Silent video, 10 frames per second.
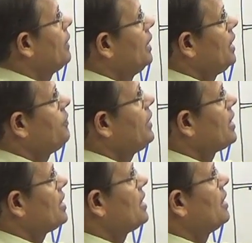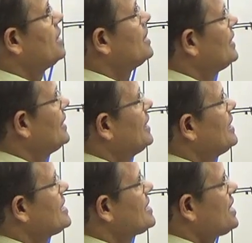levy under
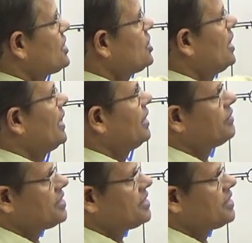section 9 of